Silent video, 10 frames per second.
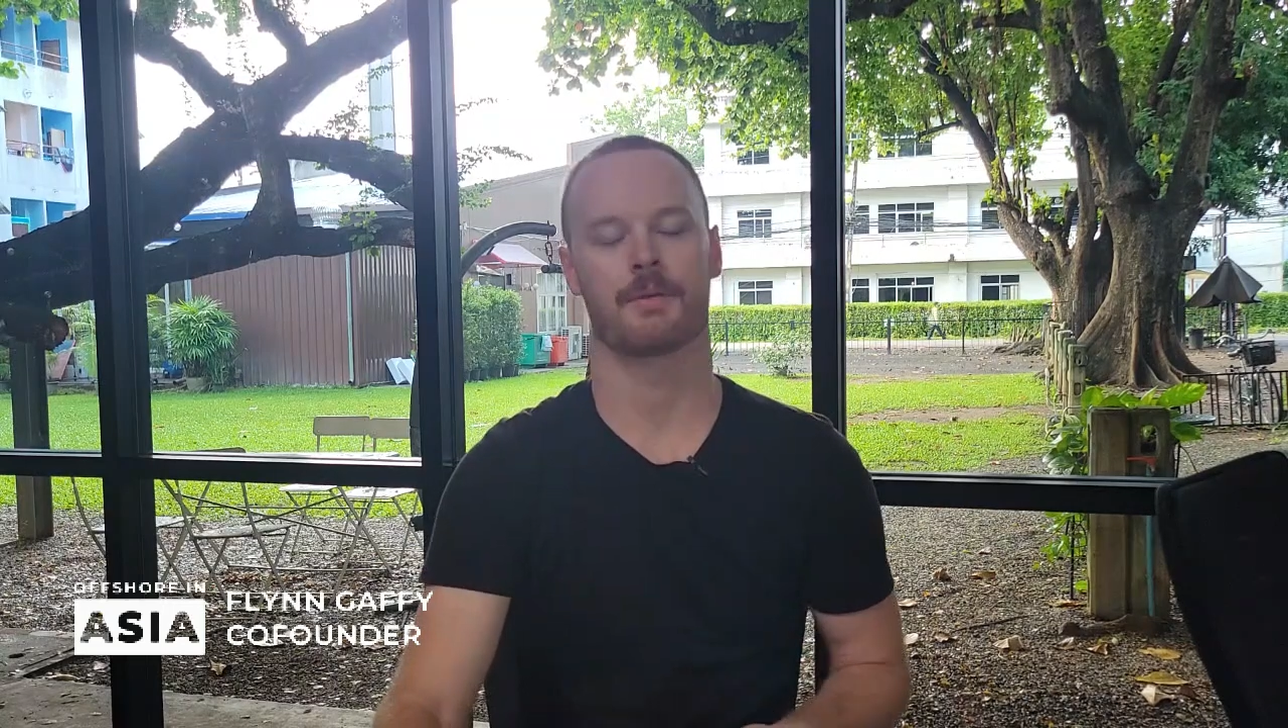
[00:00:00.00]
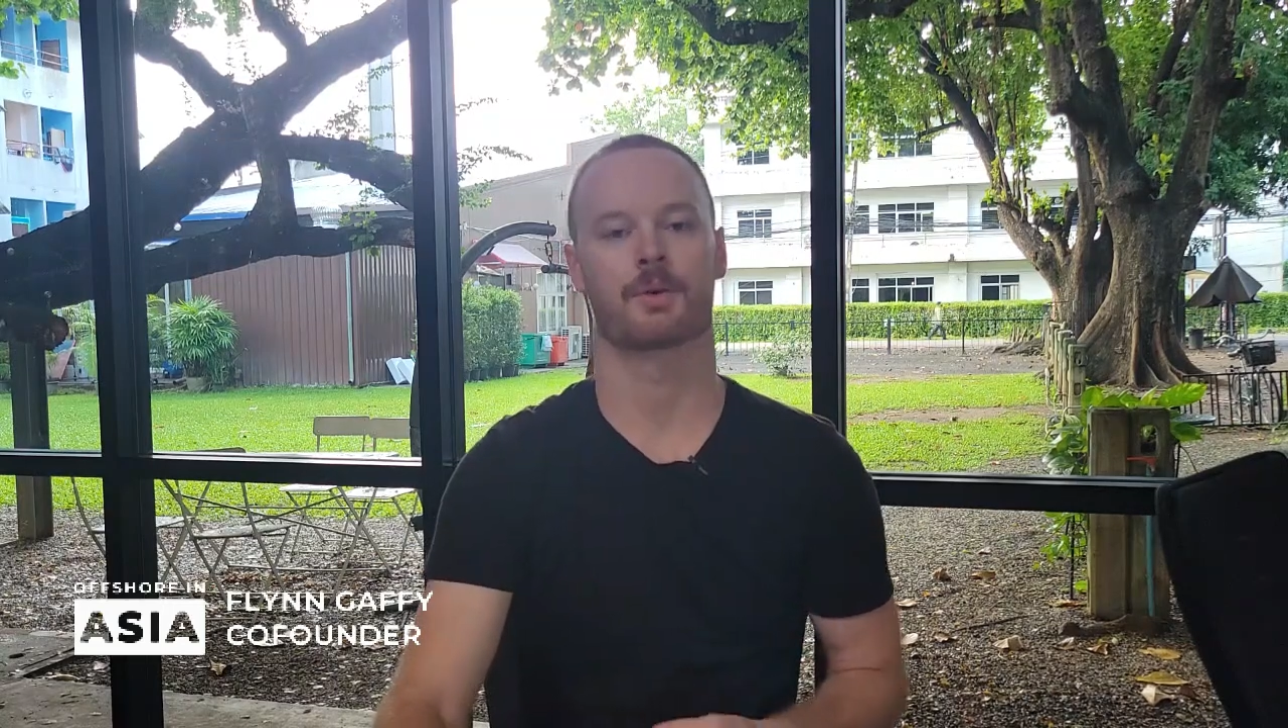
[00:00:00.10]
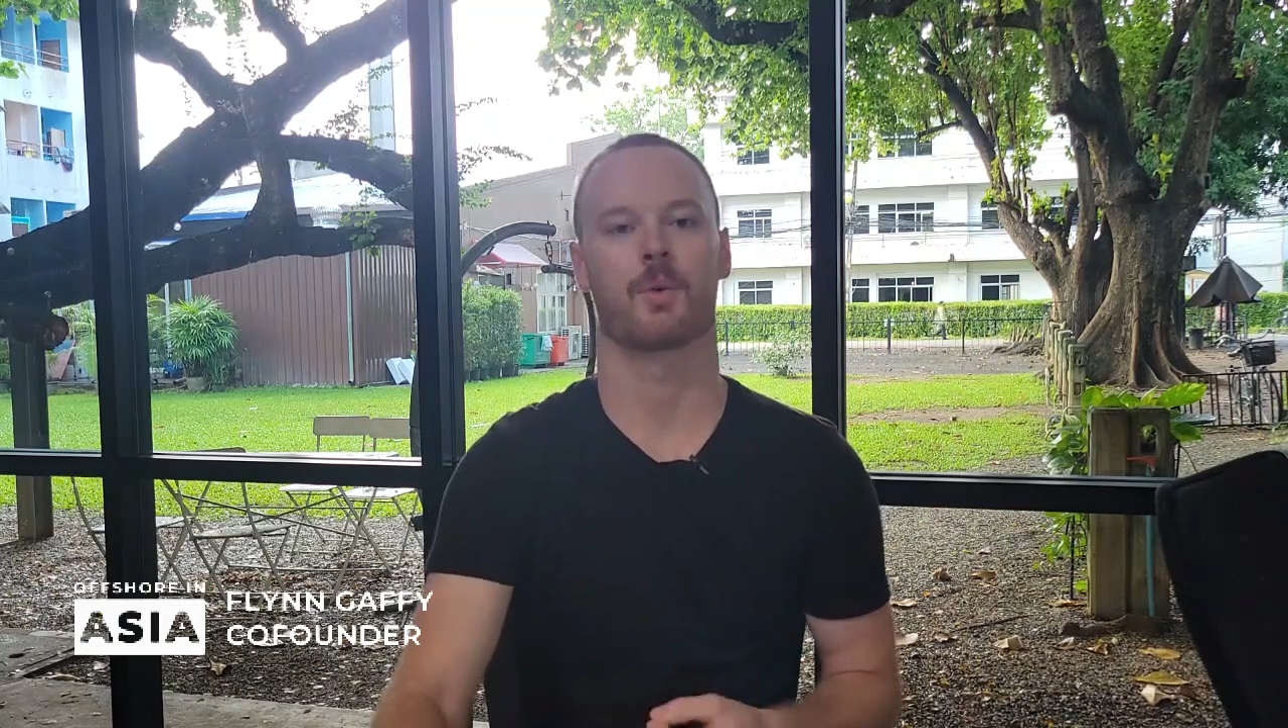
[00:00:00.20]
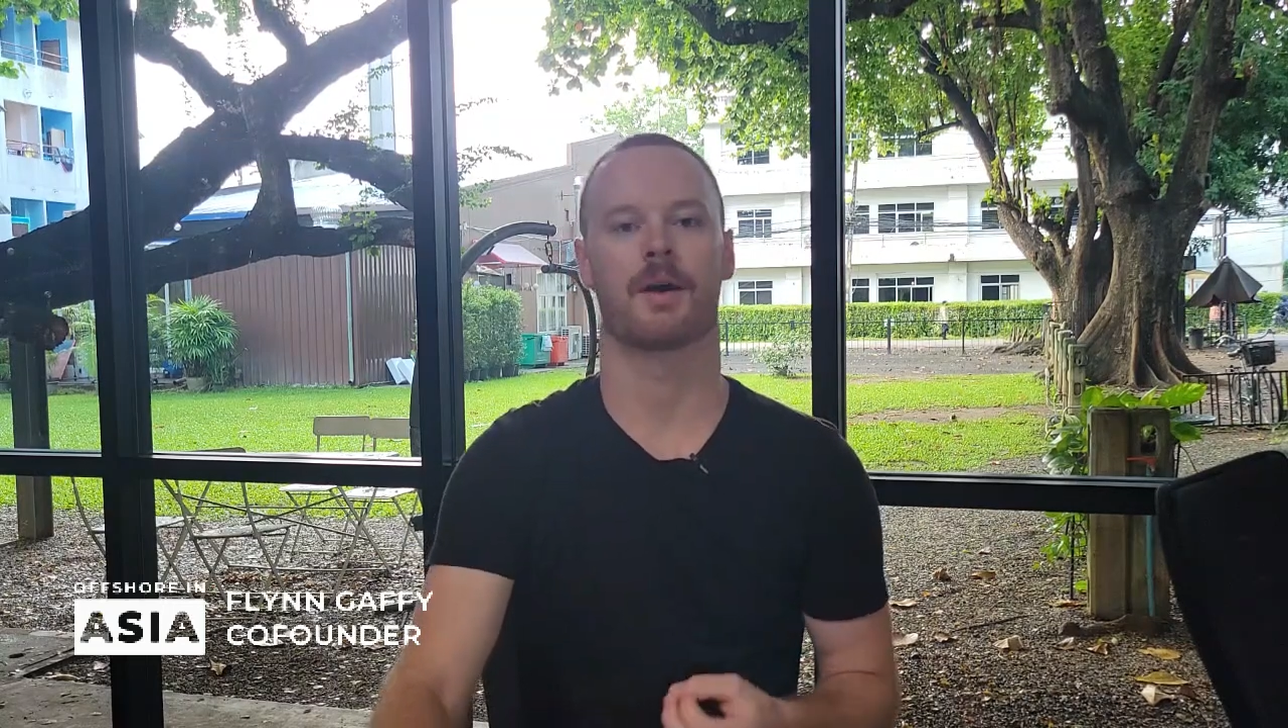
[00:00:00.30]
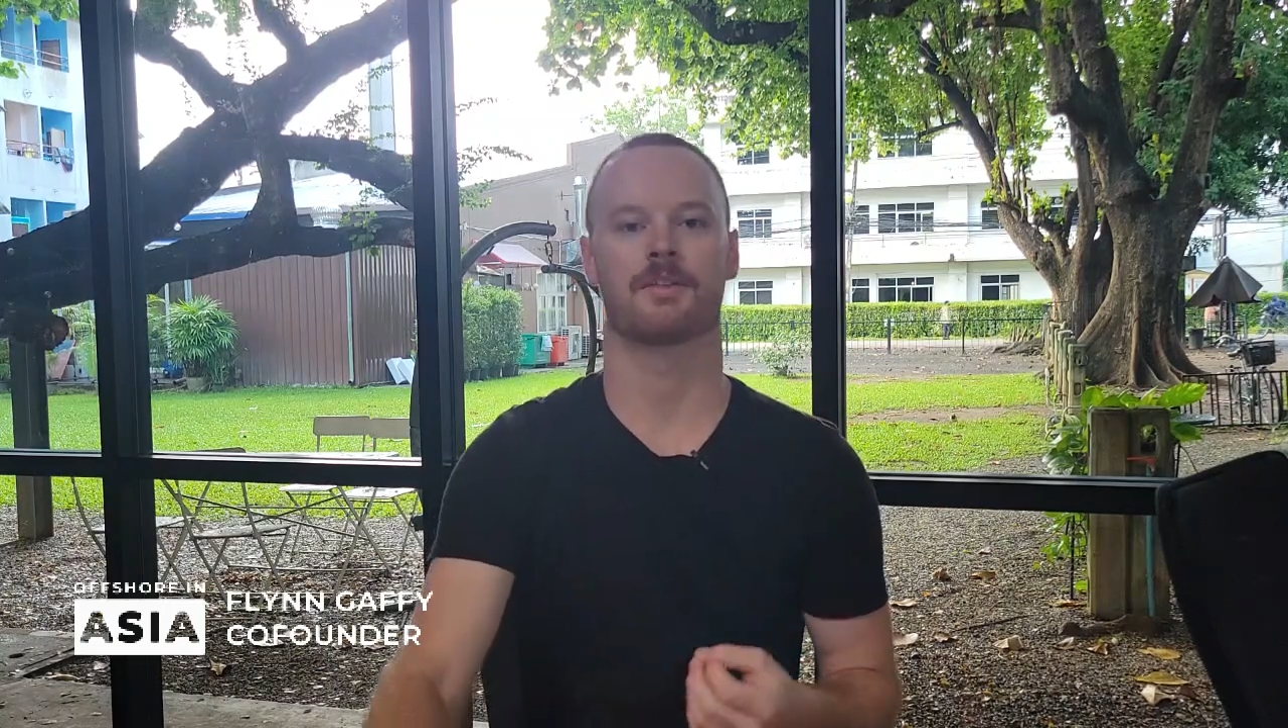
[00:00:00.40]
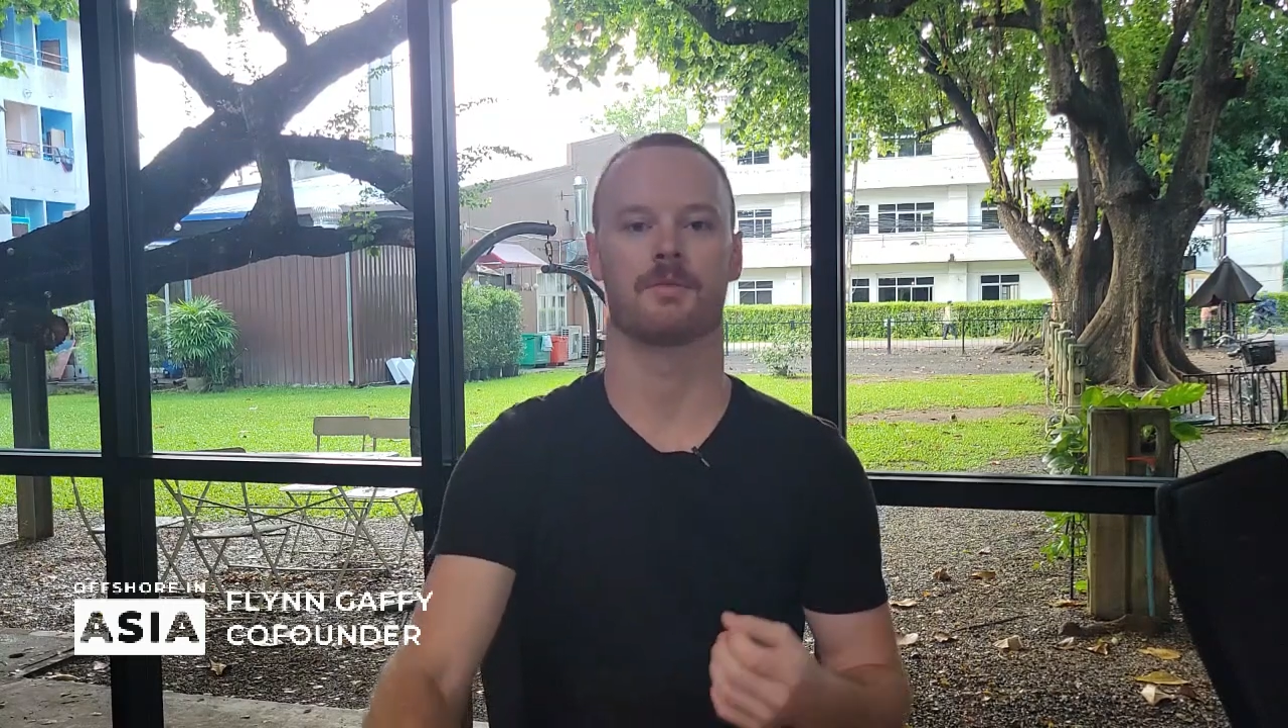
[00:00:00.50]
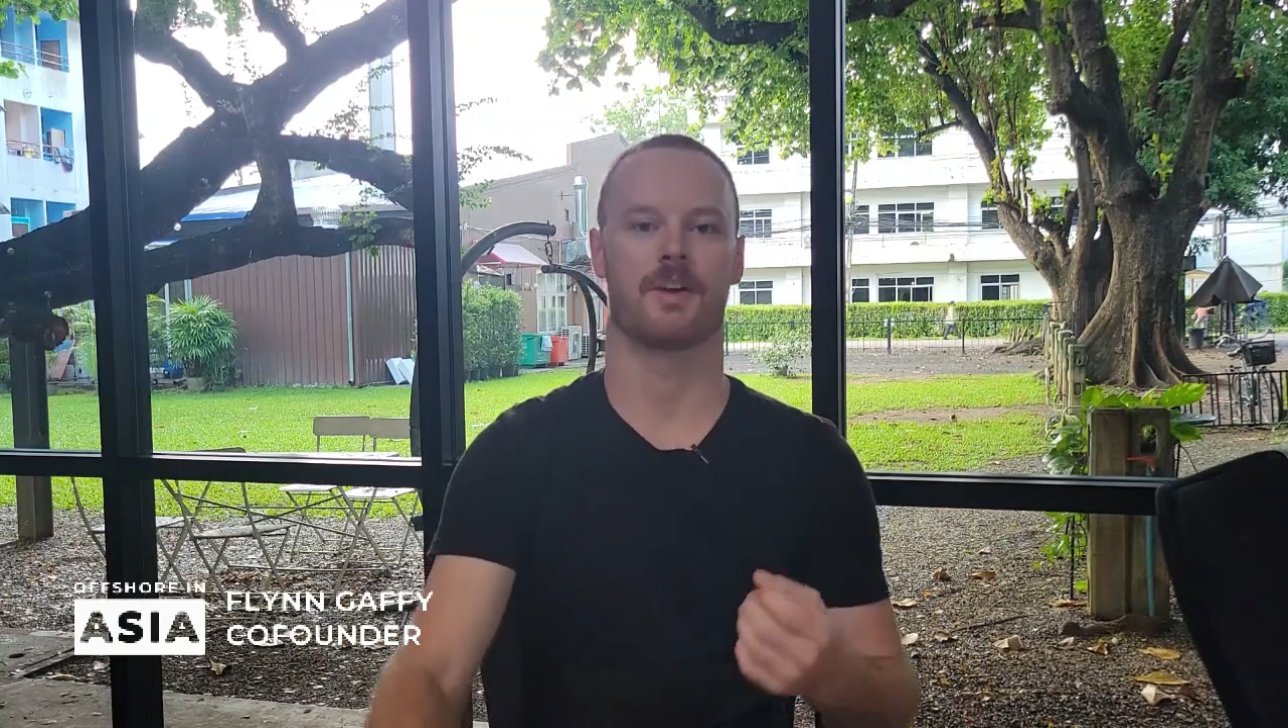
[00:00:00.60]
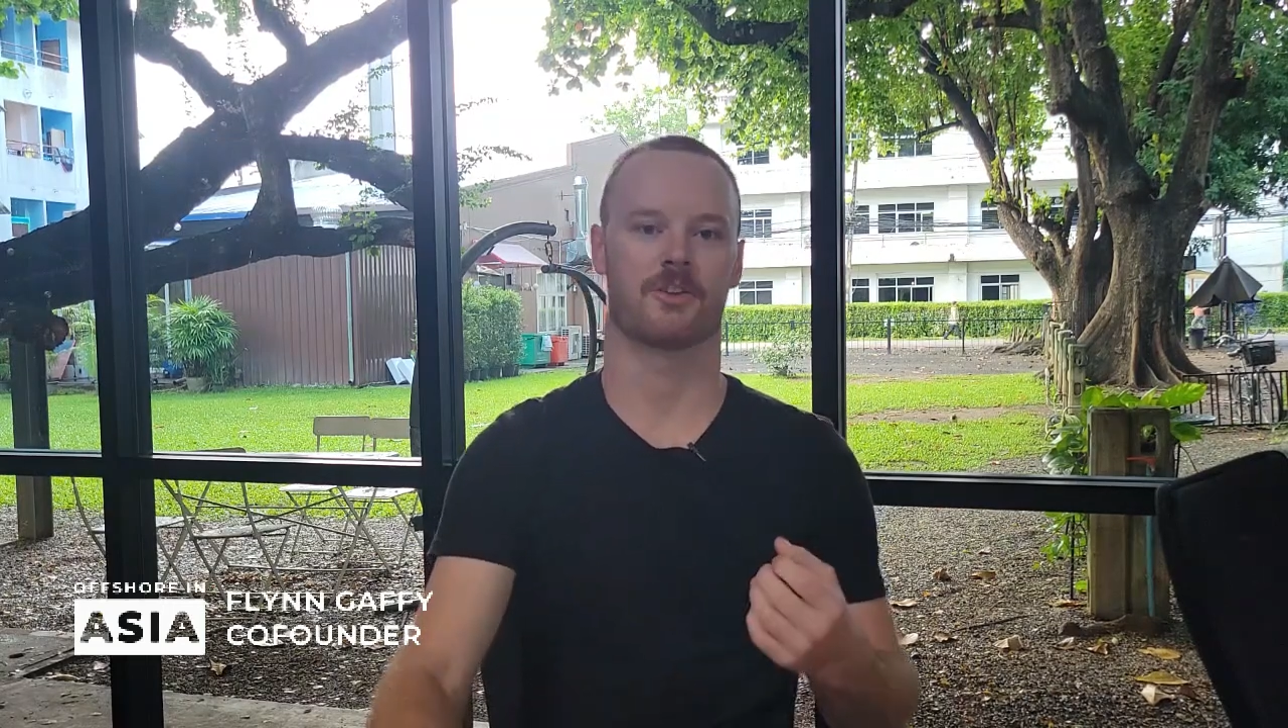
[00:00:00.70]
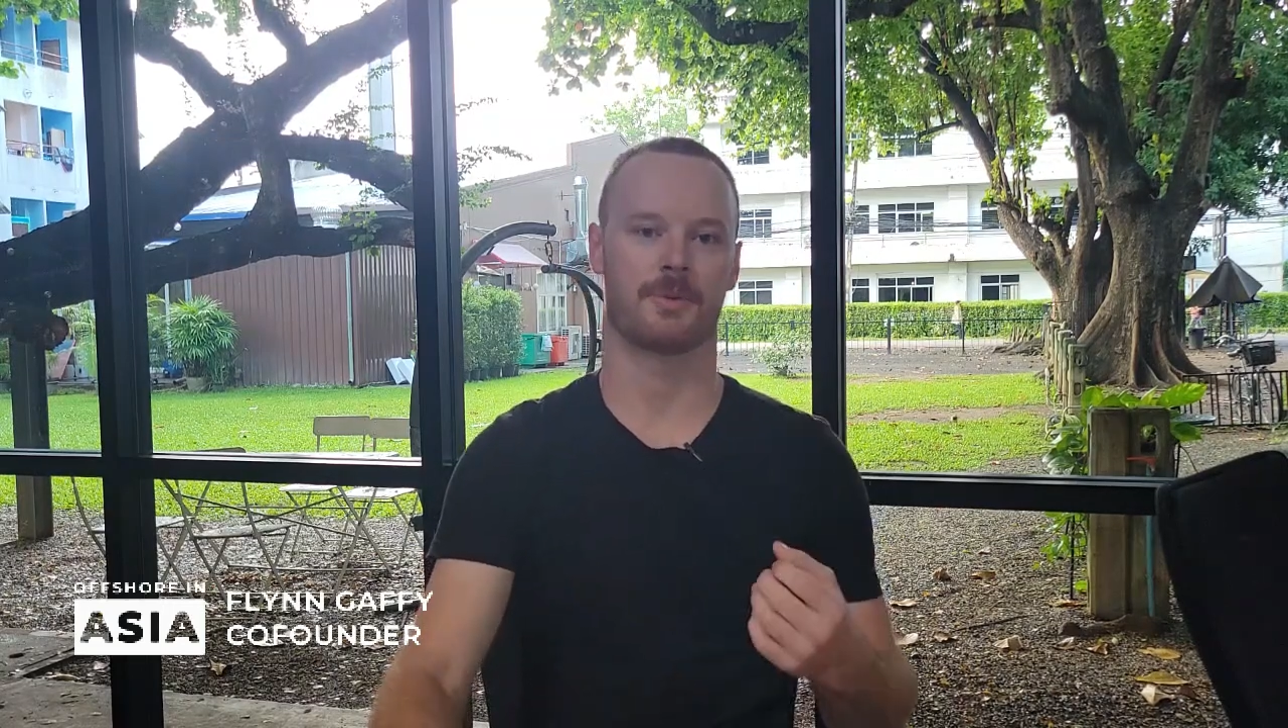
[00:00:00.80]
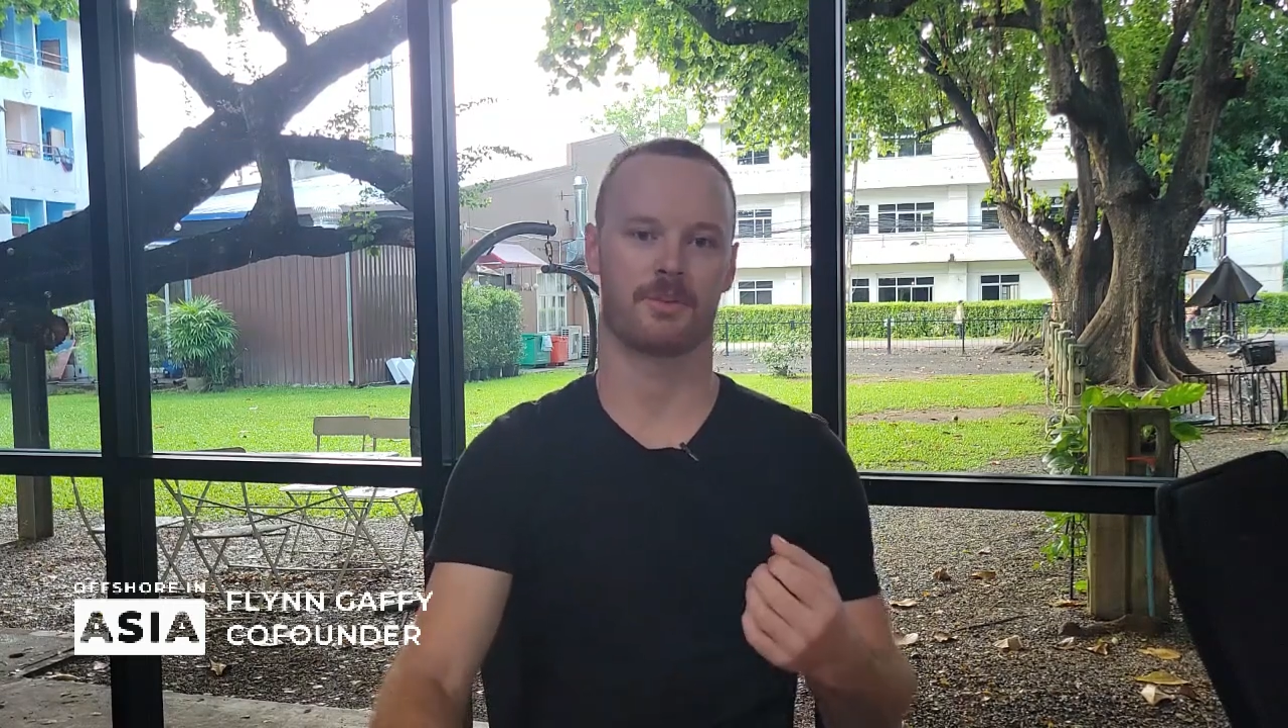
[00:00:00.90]
It requires
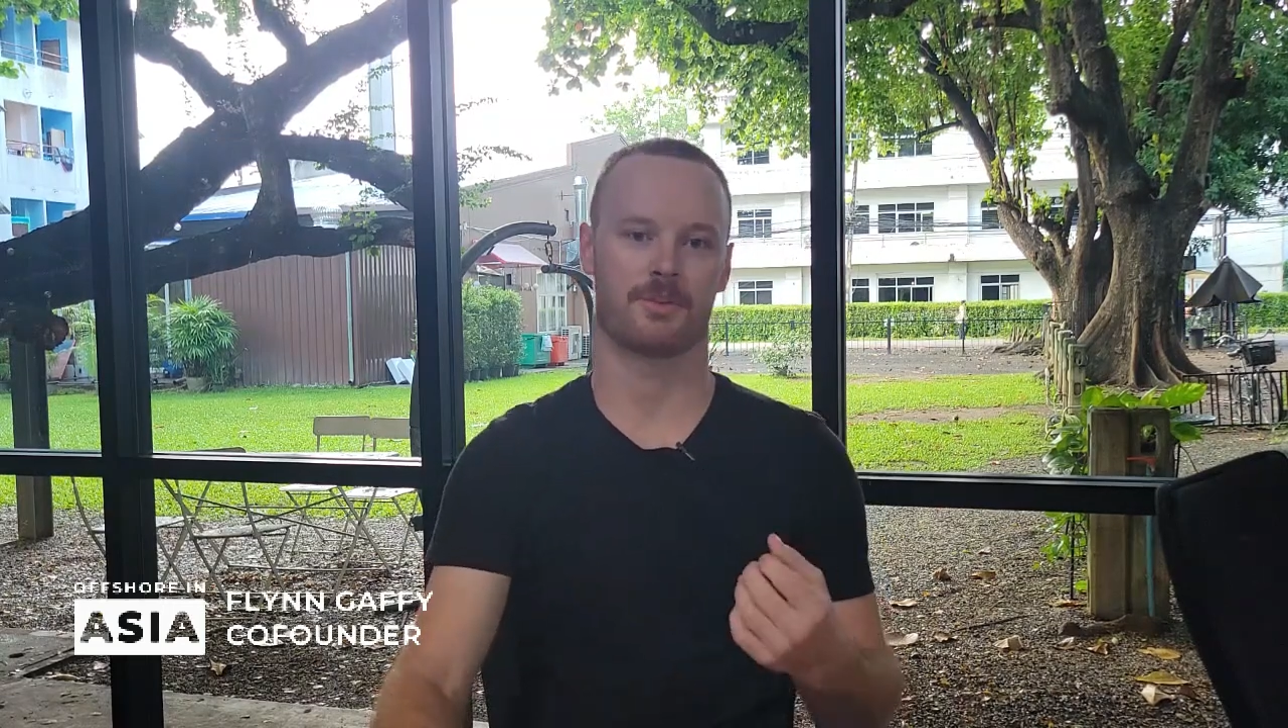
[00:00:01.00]
investment